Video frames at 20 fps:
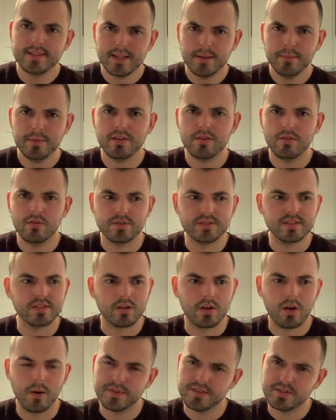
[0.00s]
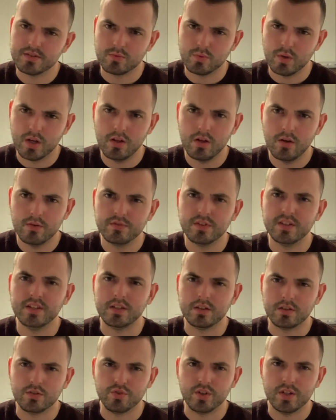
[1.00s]
Tell me your thoughts in the comments as well. Hopefully
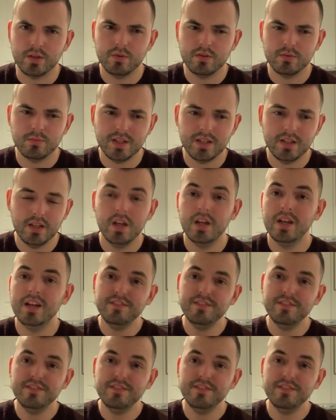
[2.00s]
you agree with me.